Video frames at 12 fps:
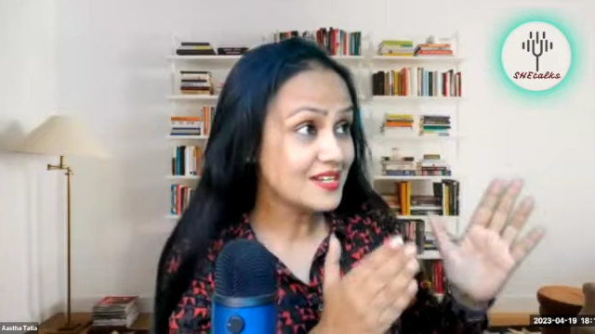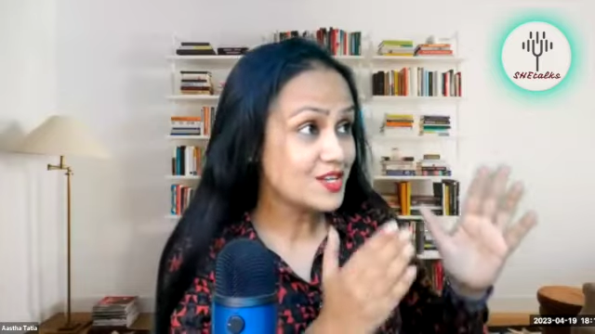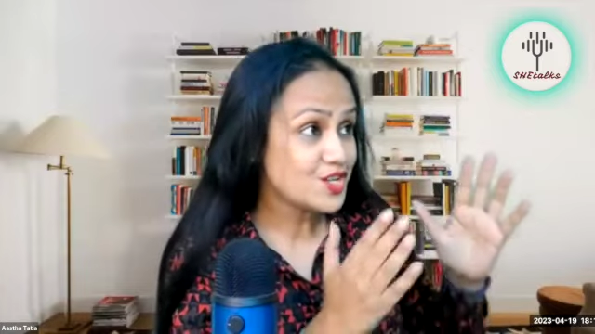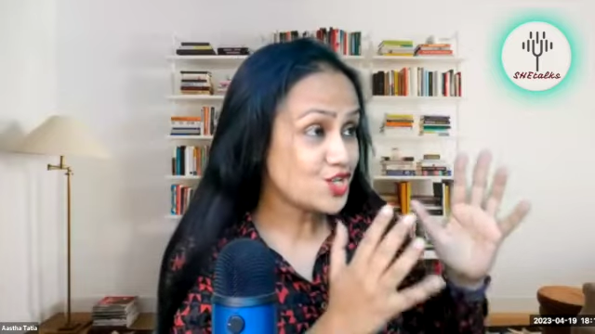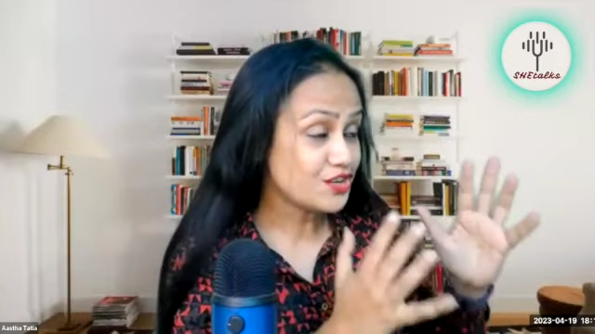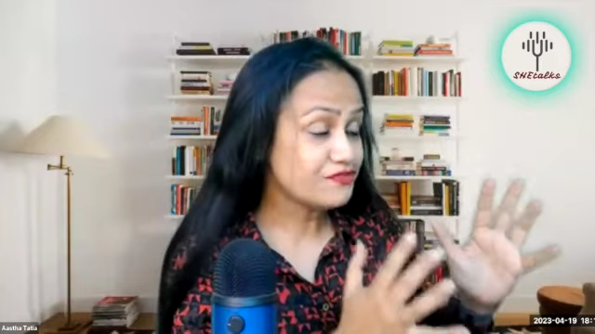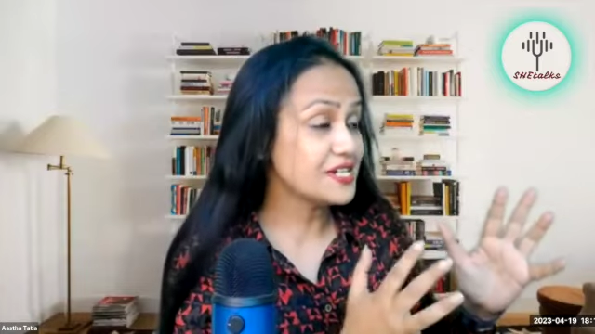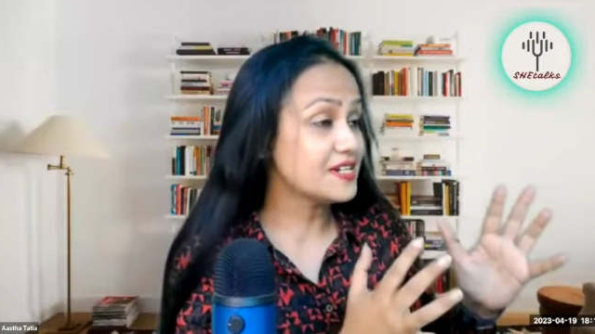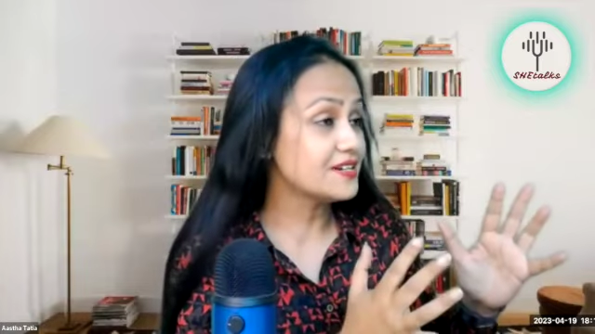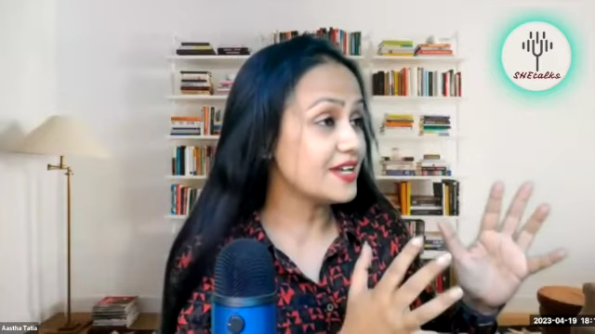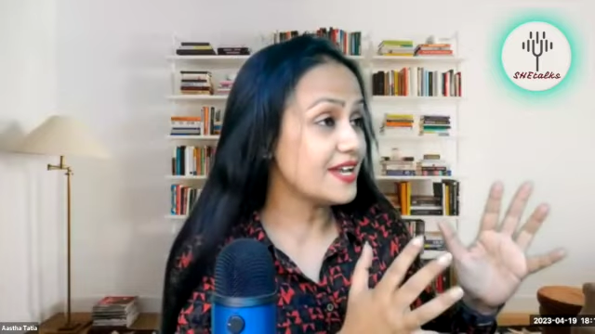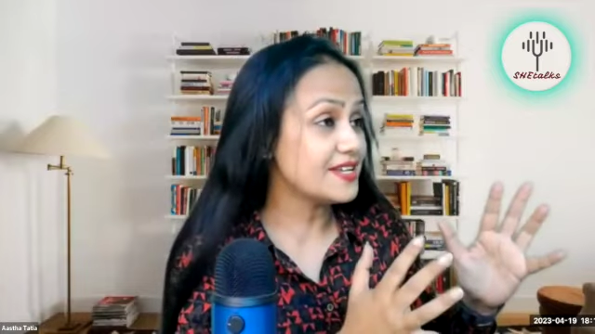shifting her
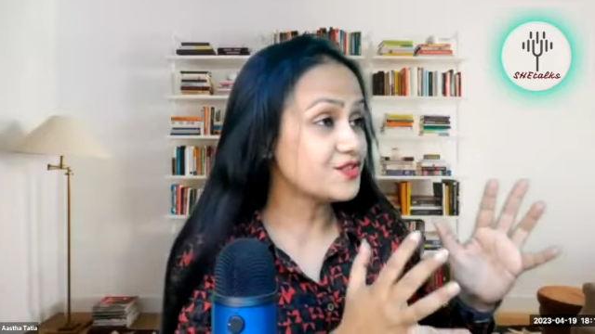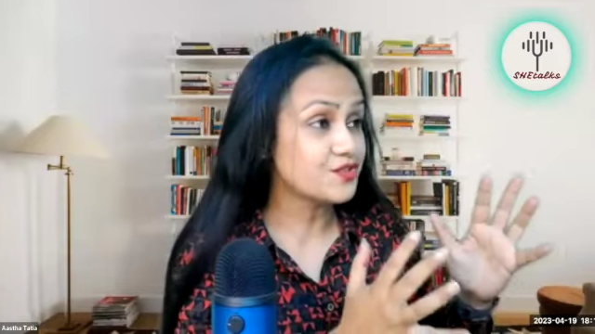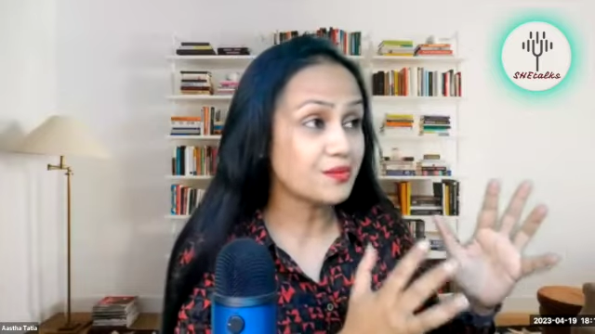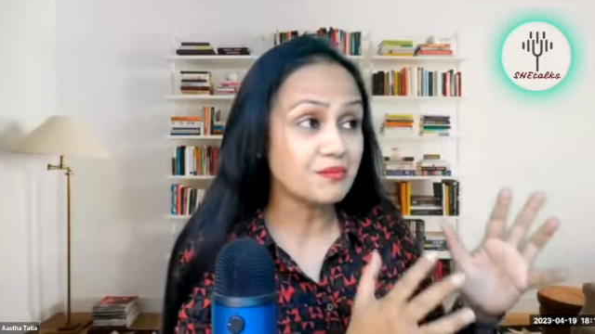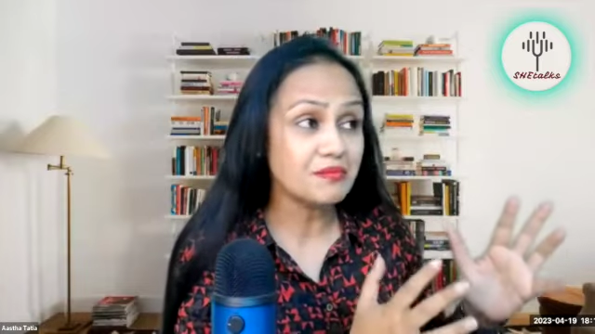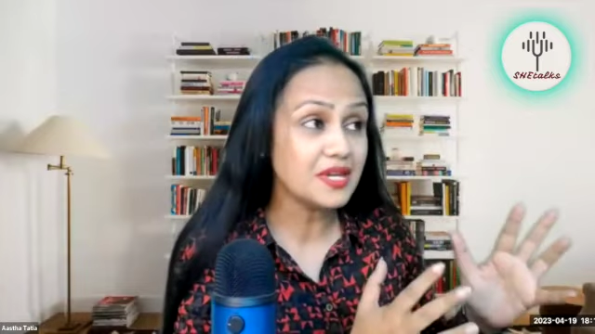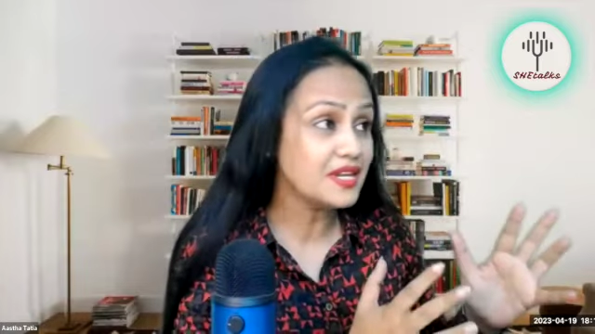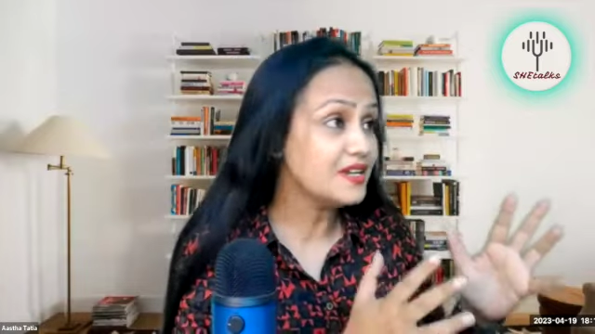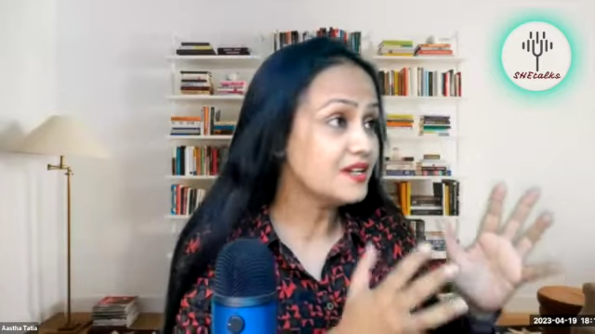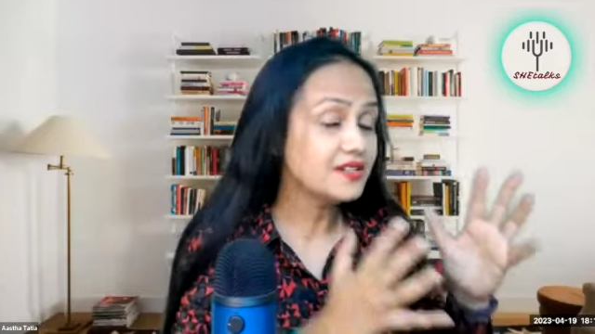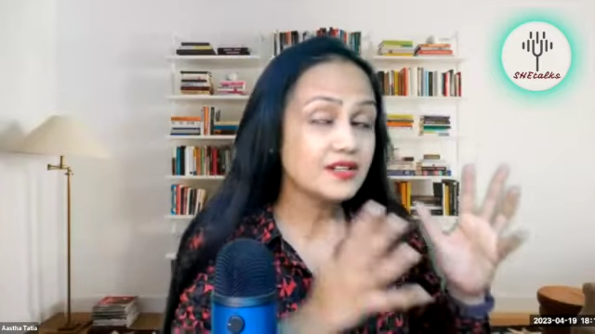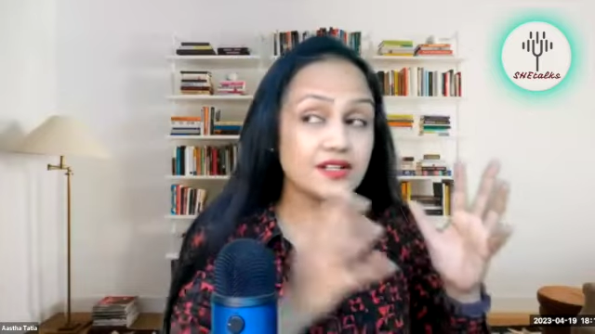gaze from me